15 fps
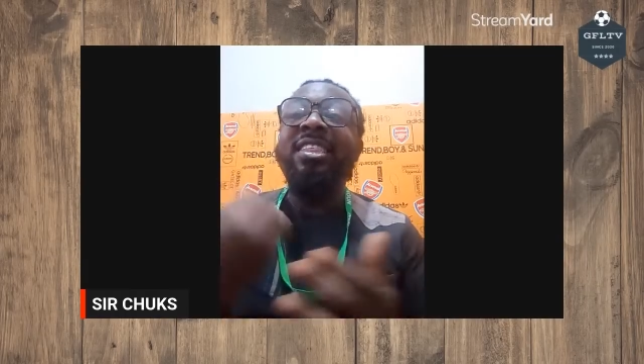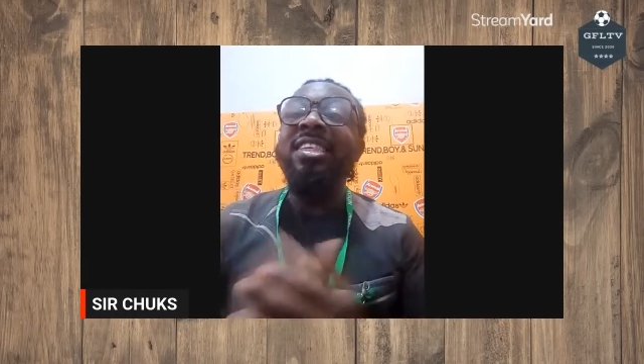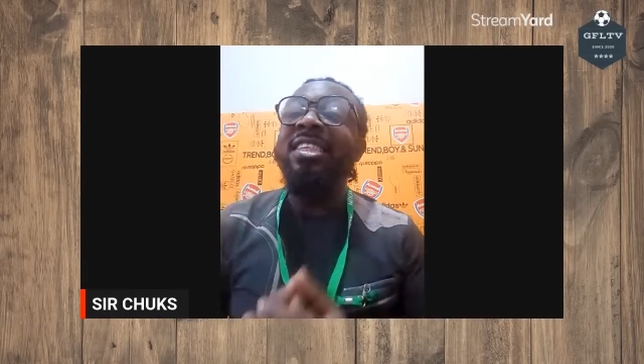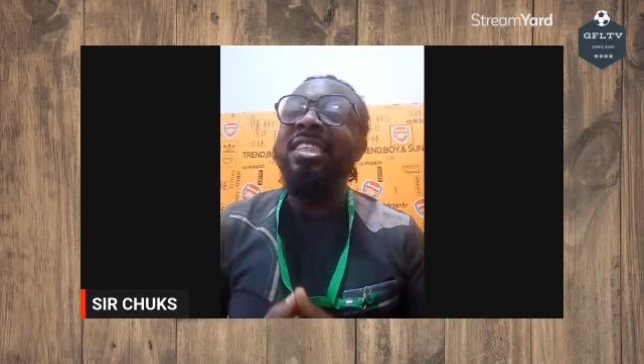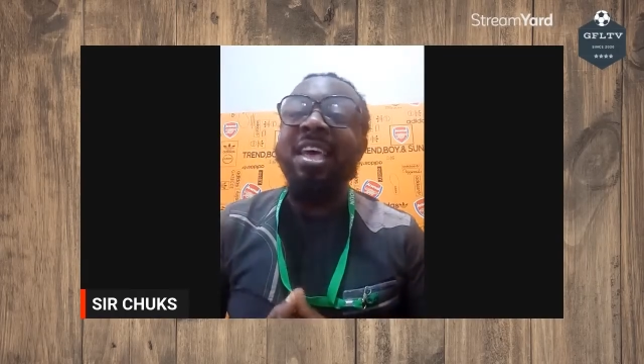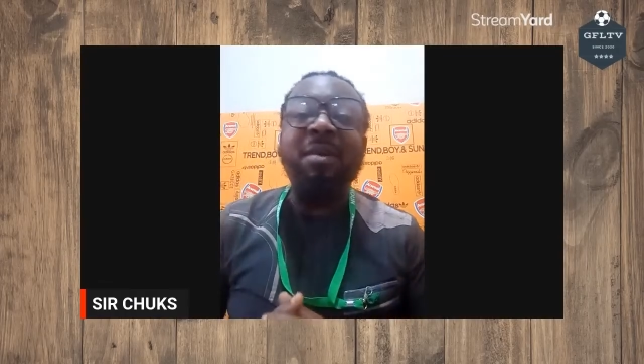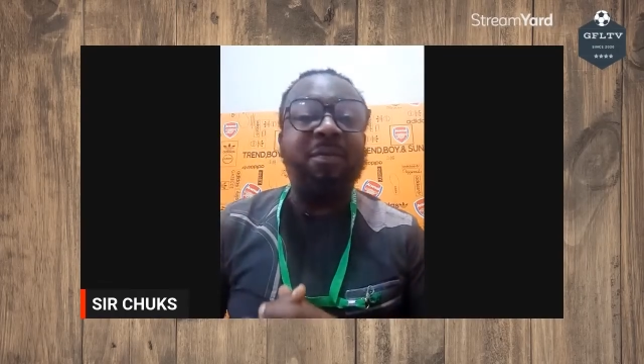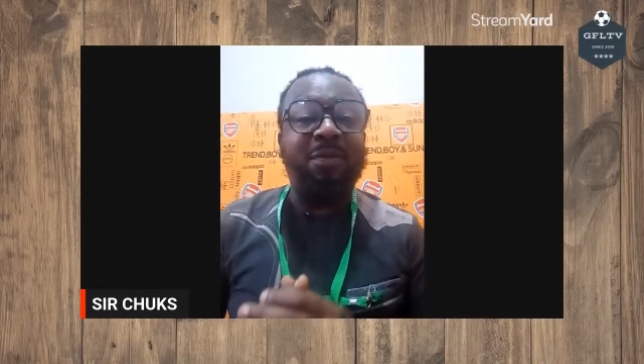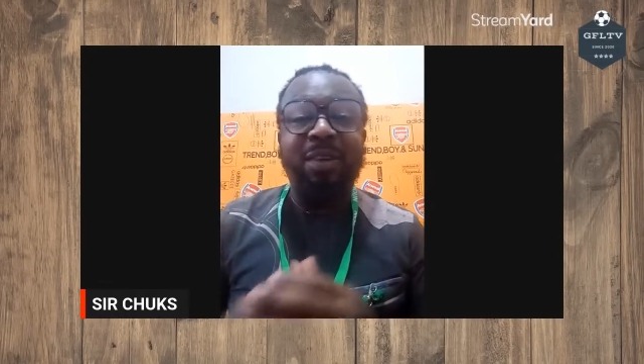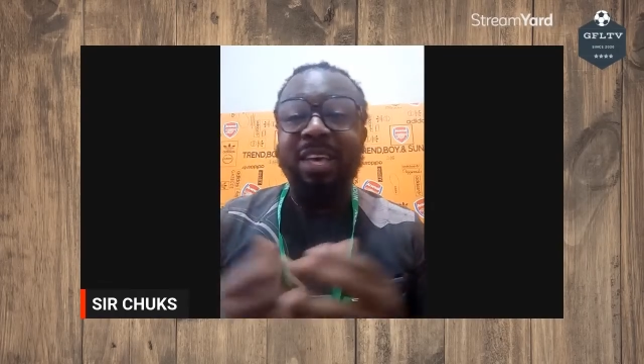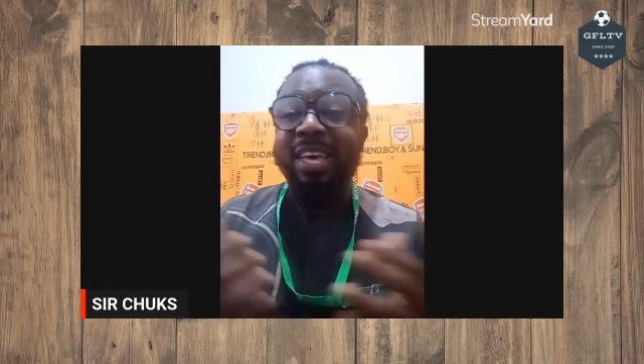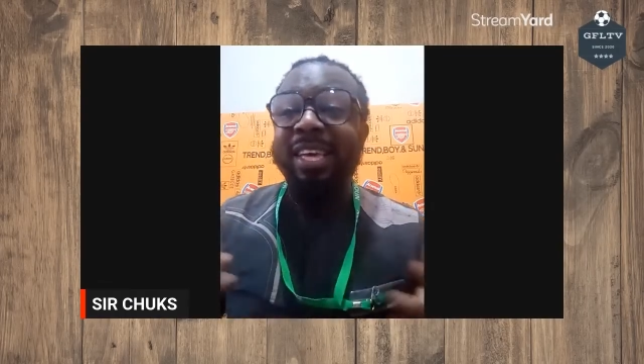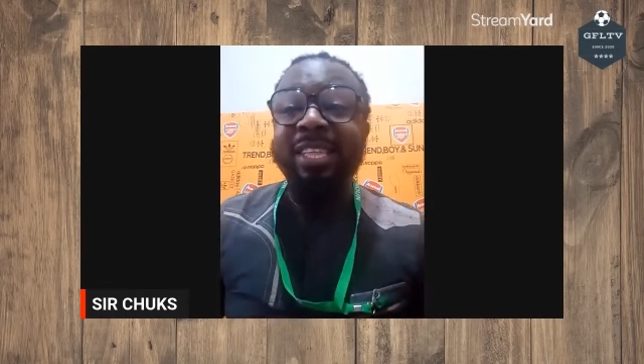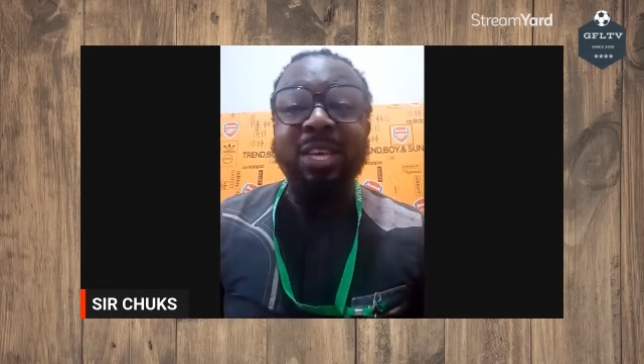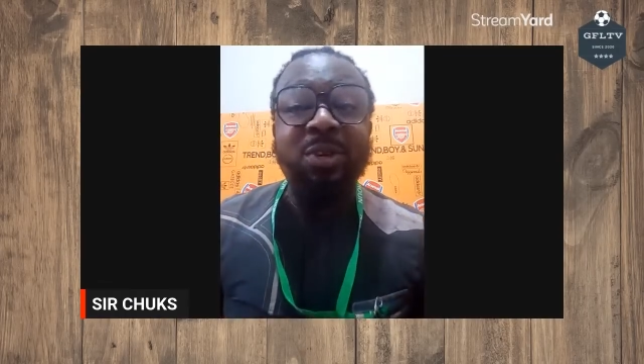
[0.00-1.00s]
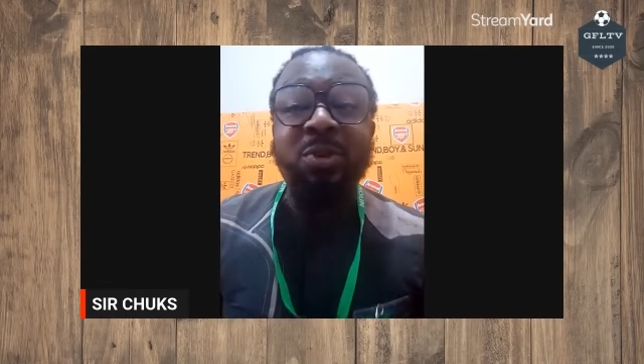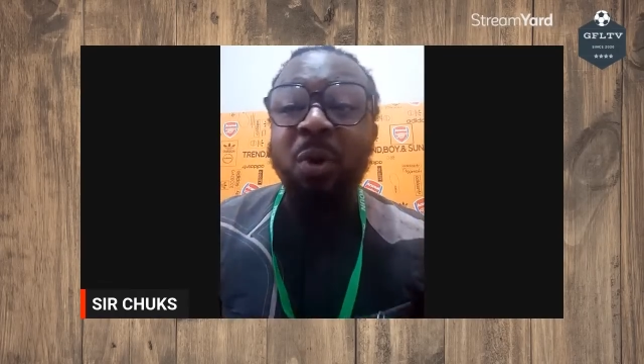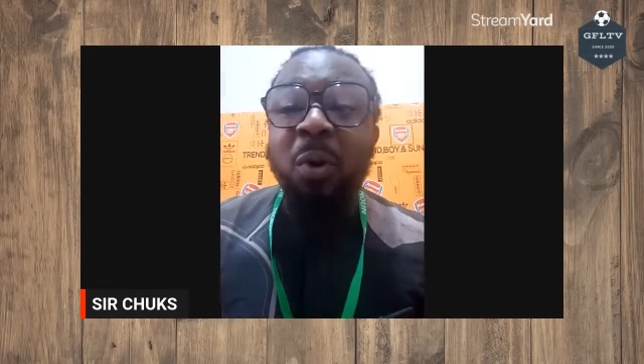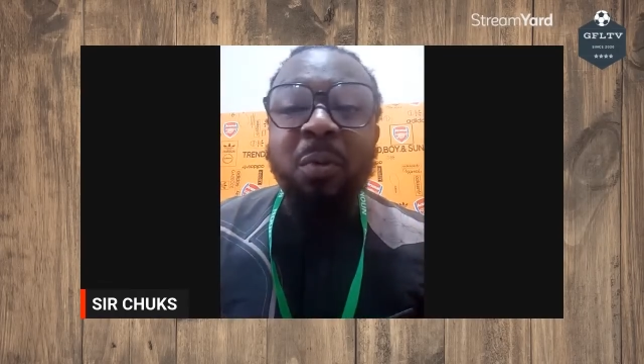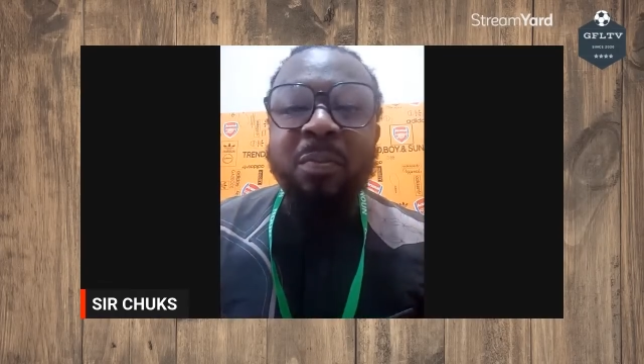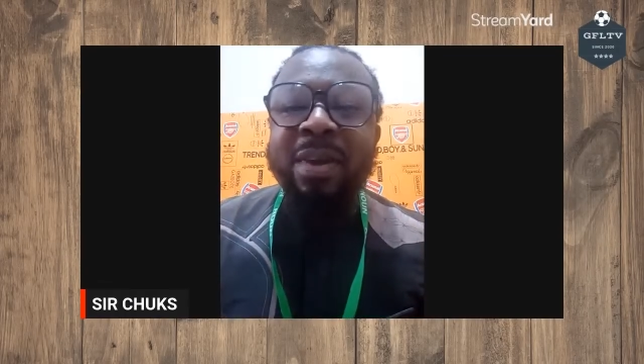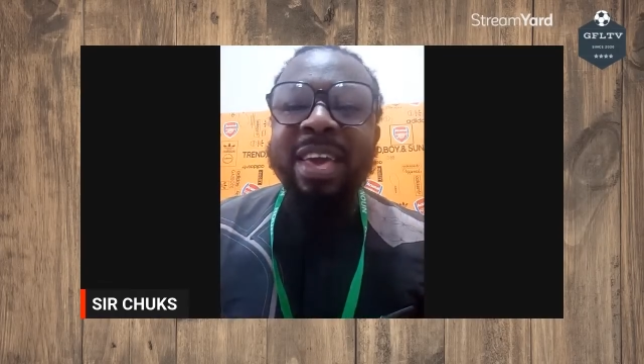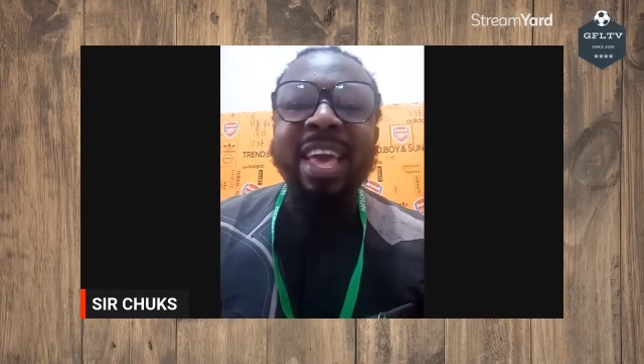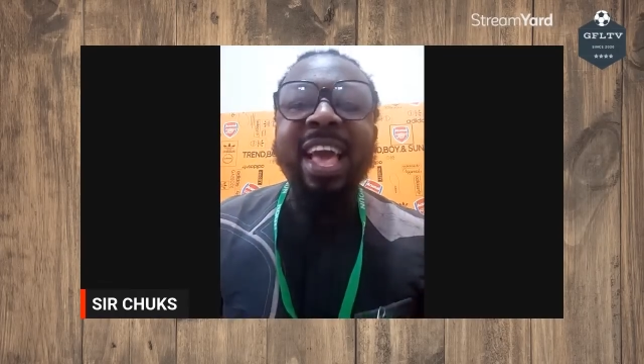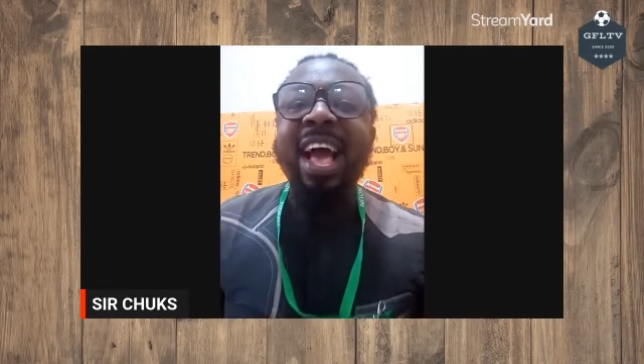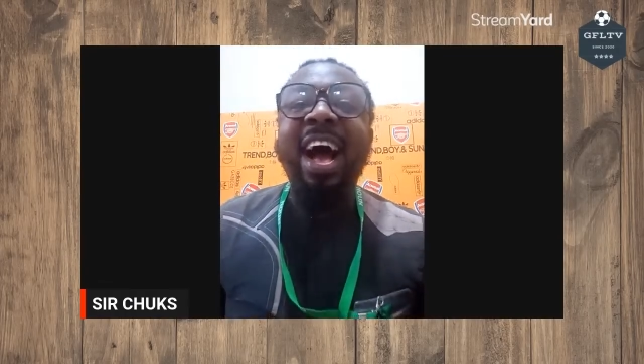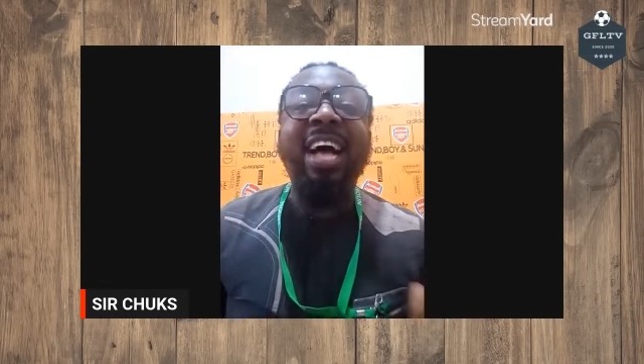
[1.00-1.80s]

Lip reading: team self they shock me